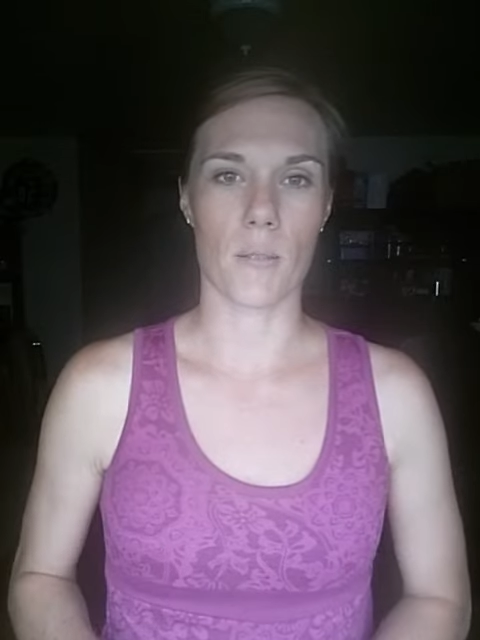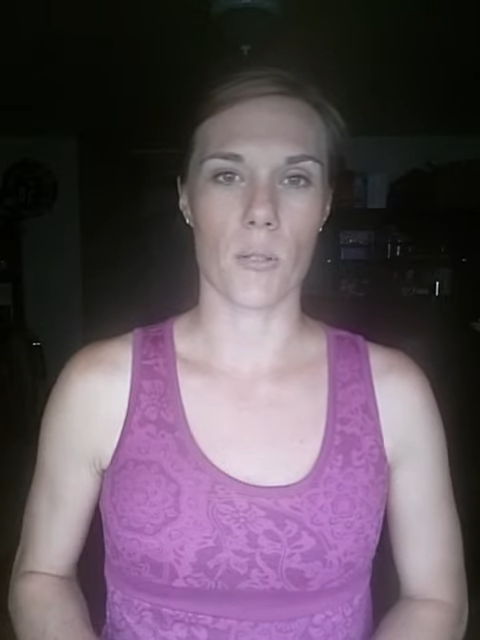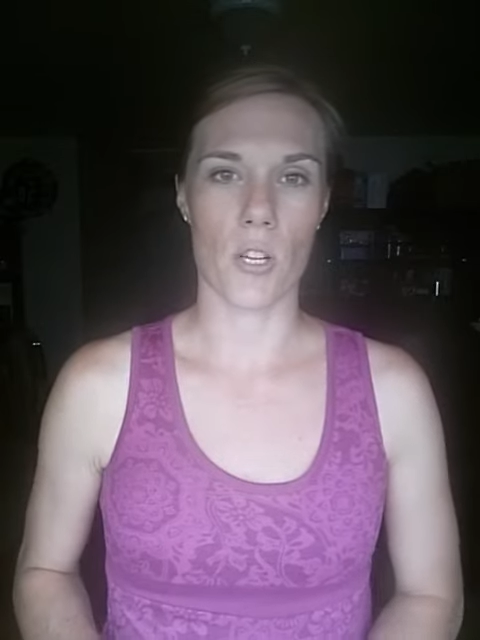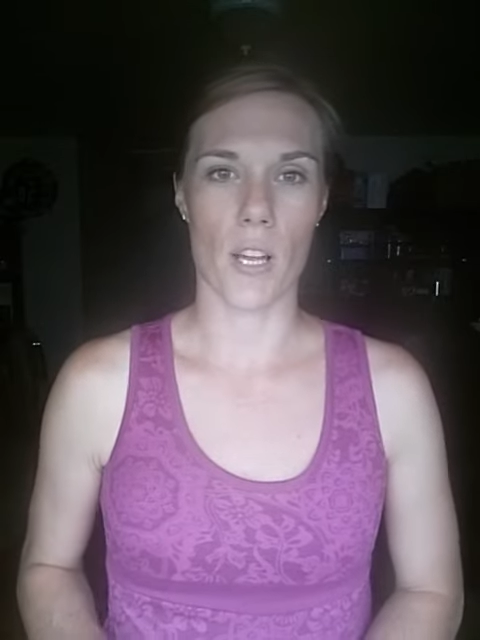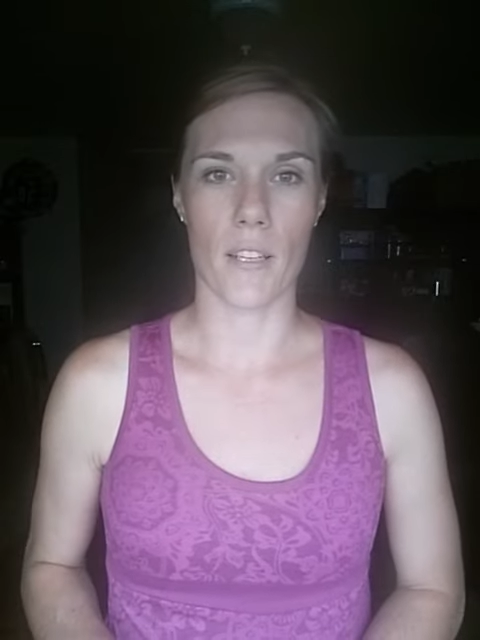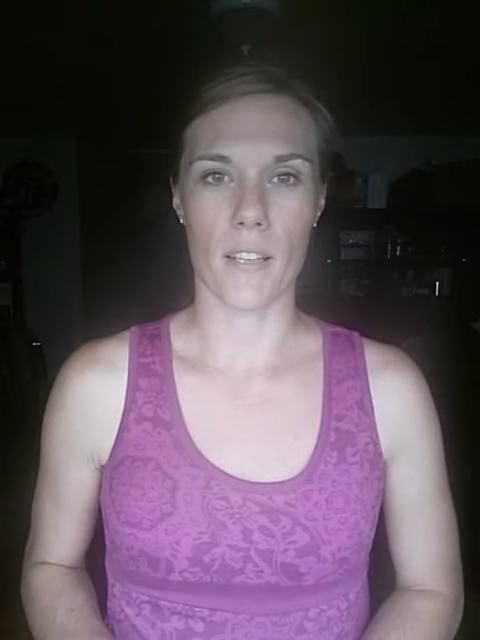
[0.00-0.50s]

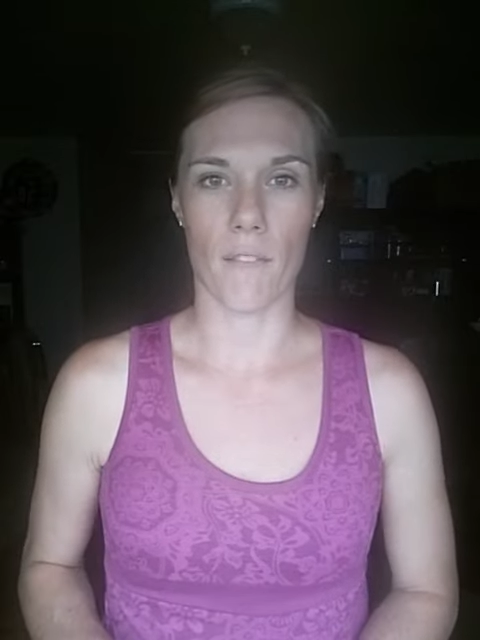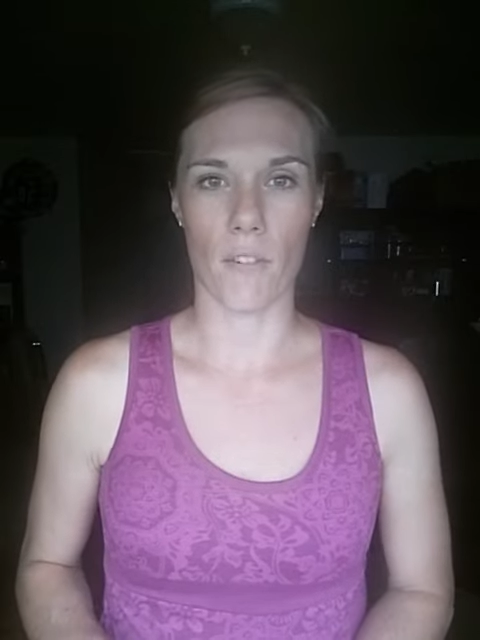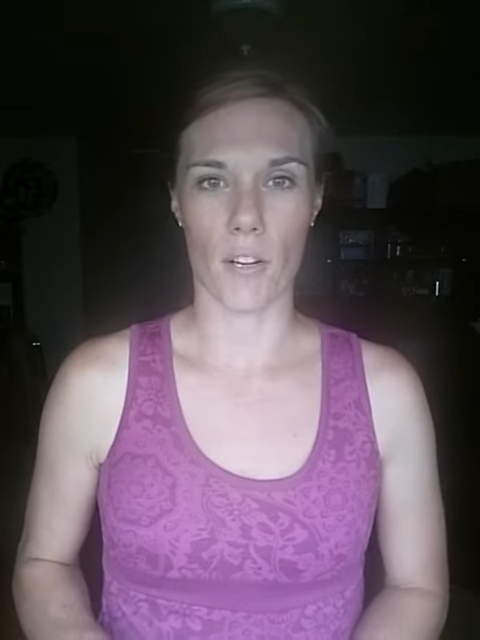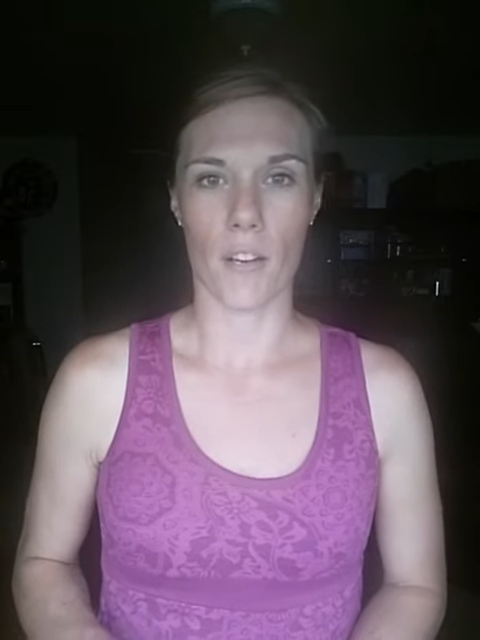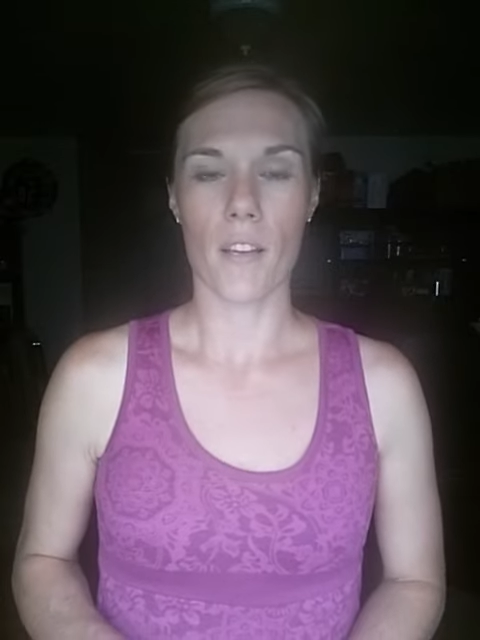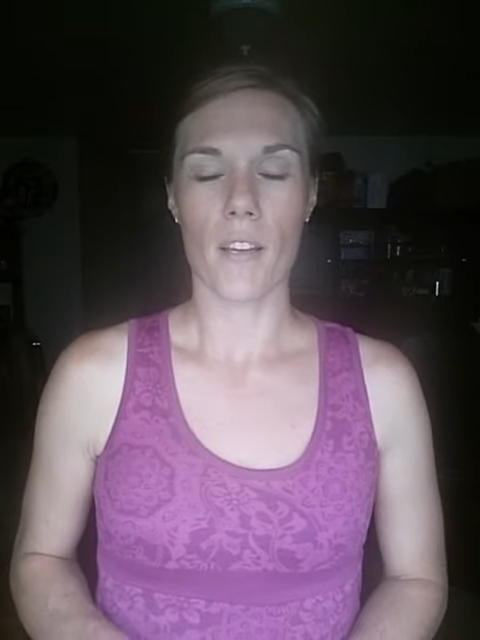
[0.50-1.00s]
which I had
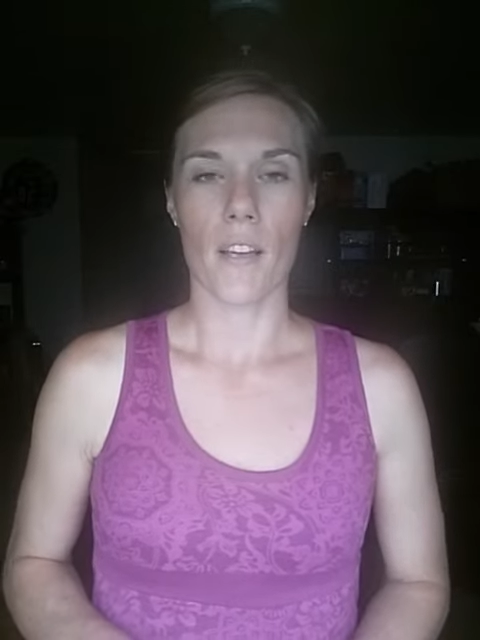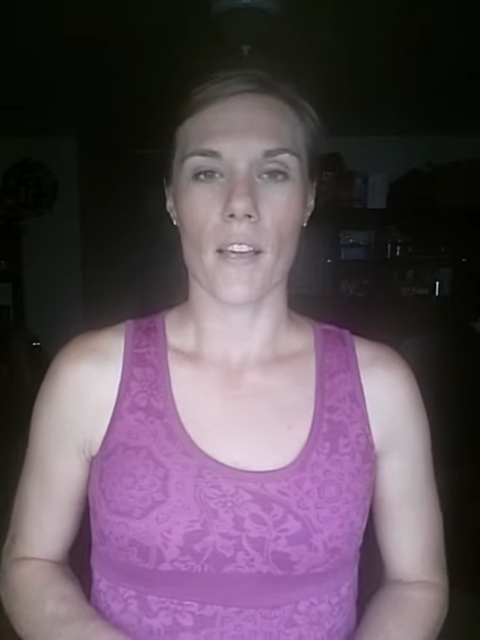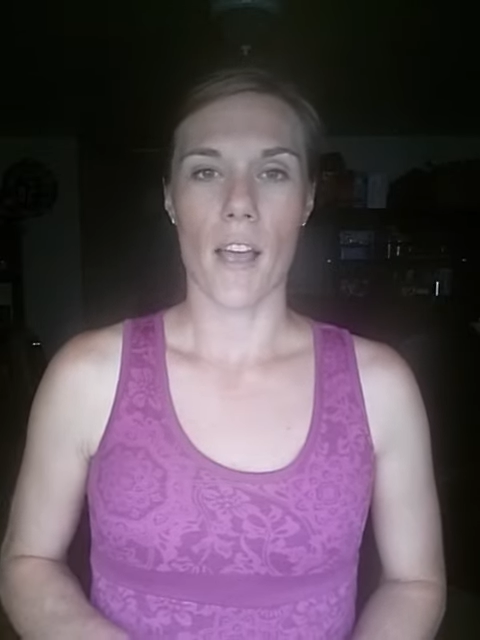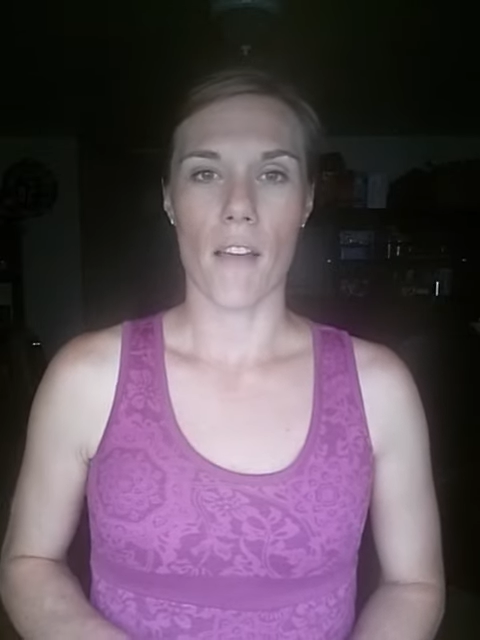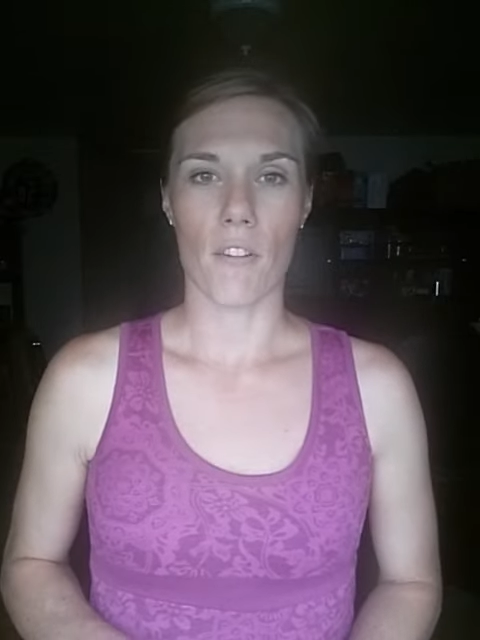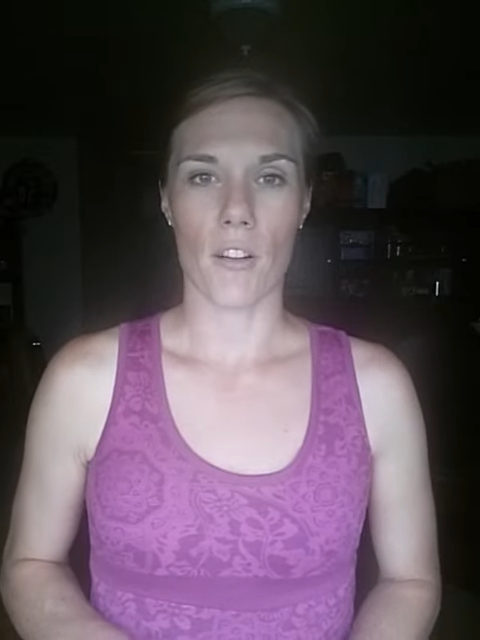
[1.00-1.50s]
never
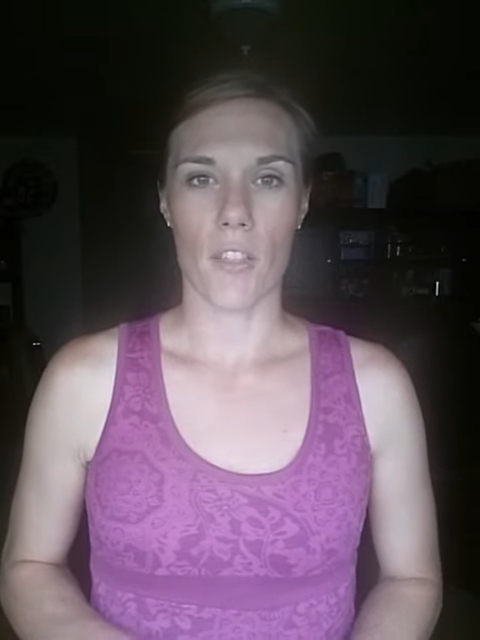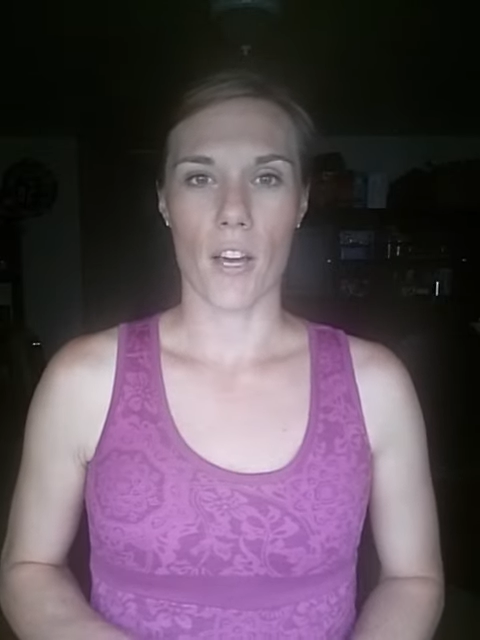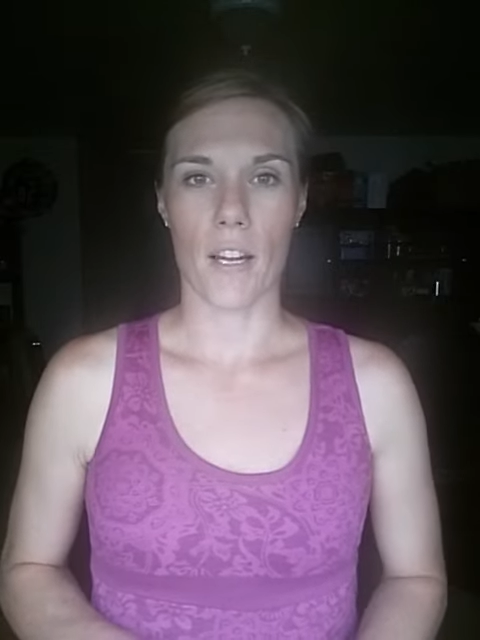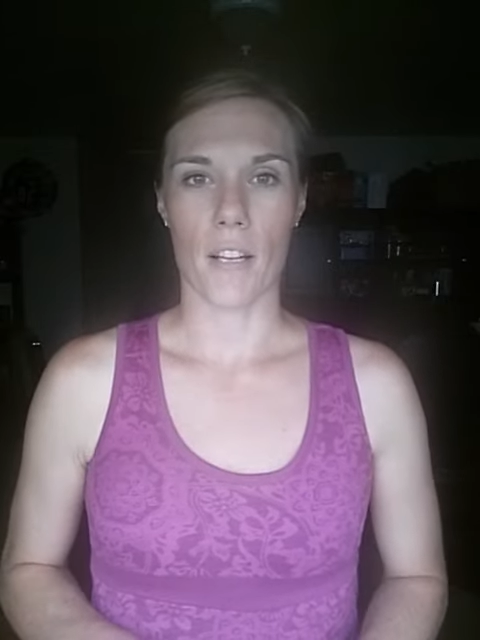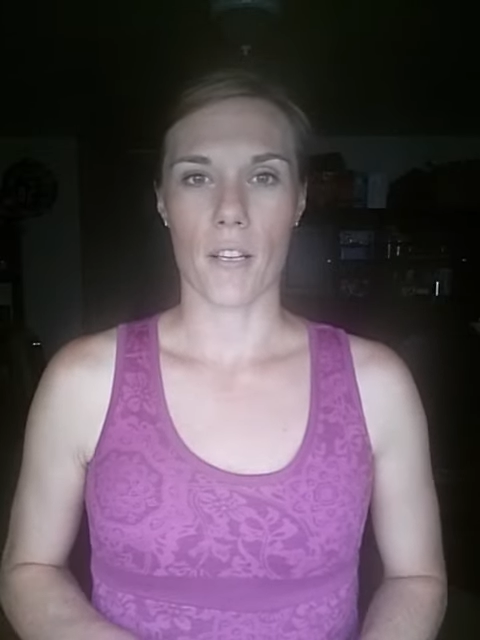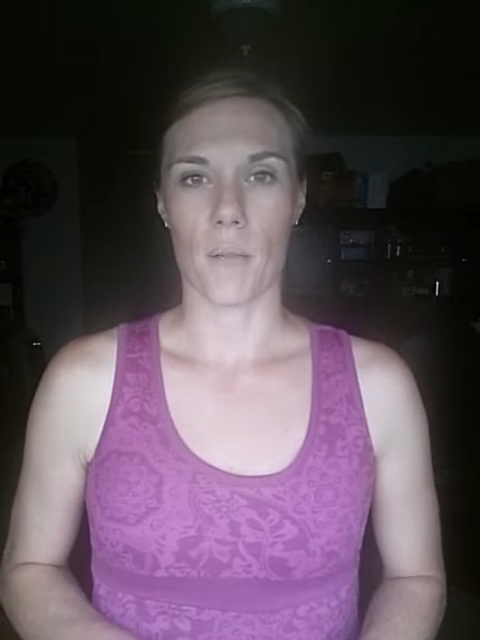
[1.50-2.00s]
ever
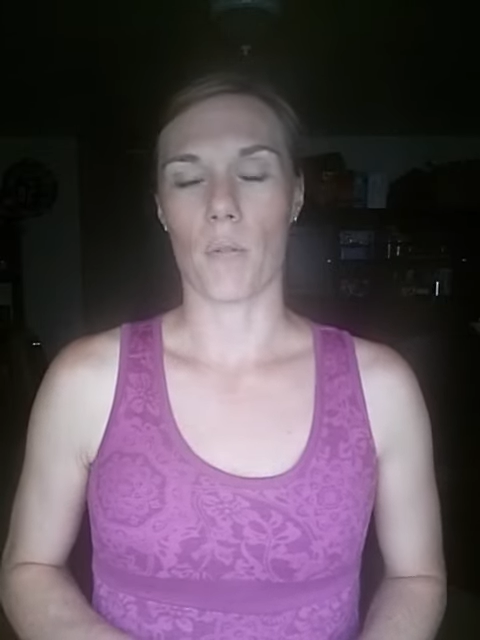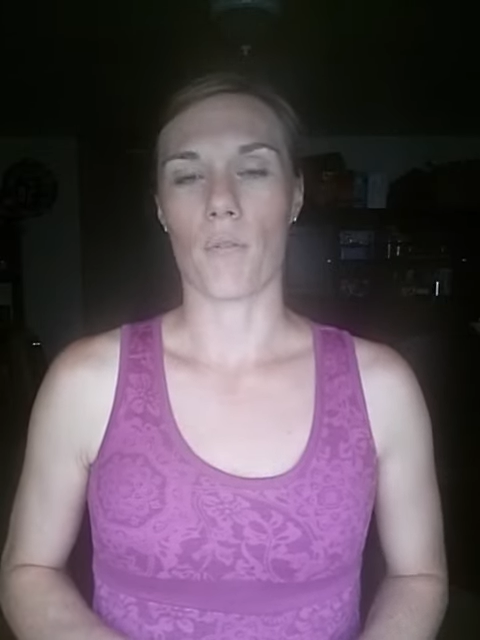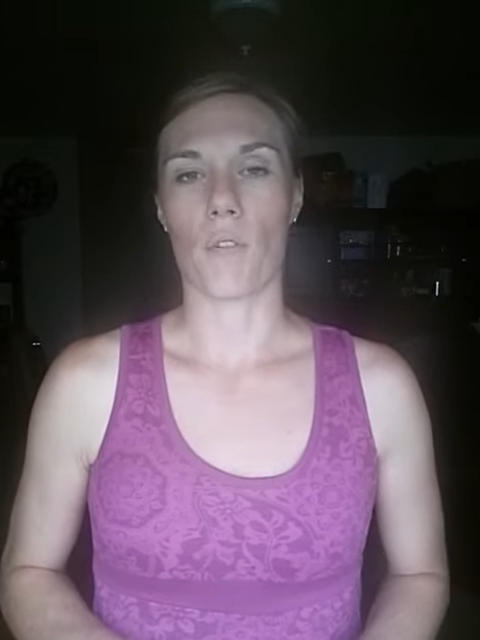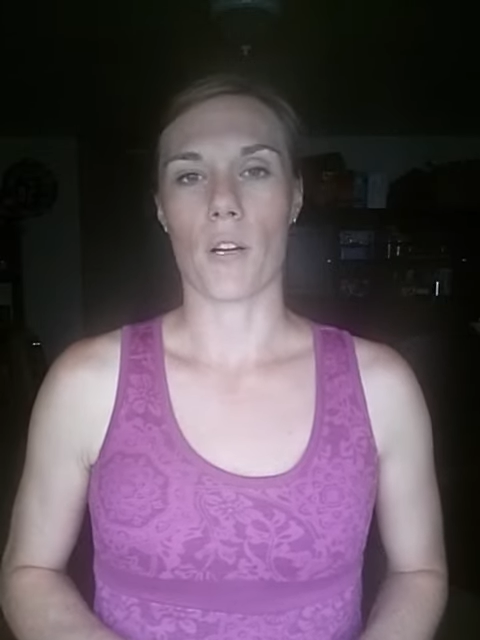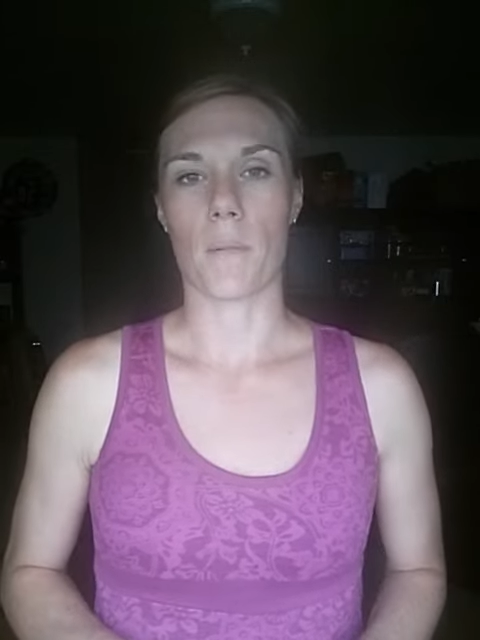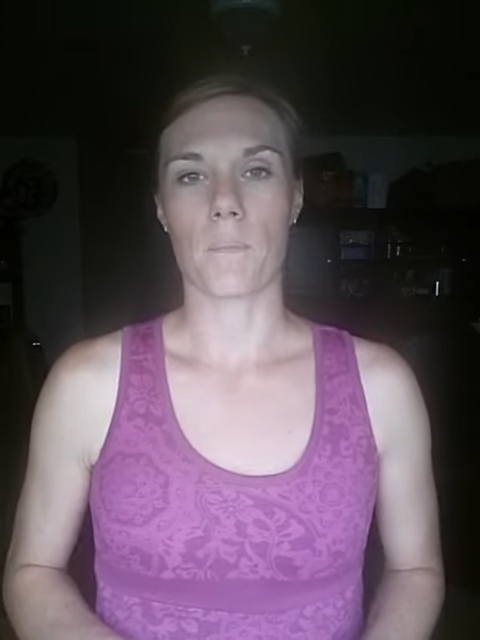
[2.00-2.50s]
thought I could
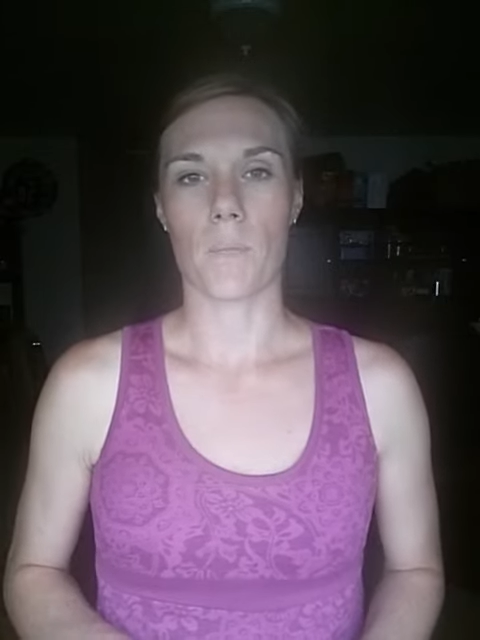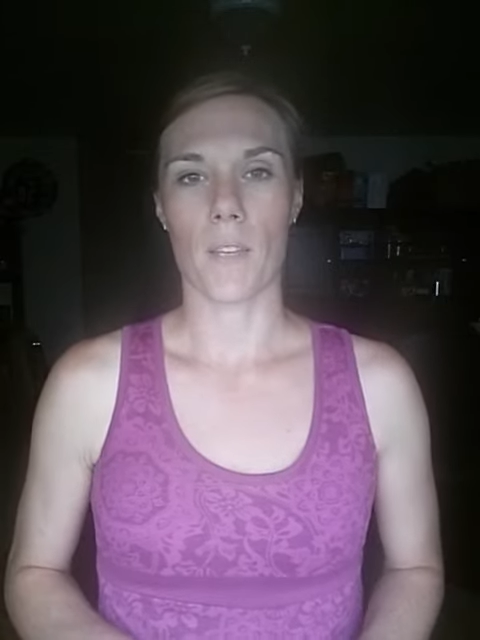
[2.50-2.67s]
before.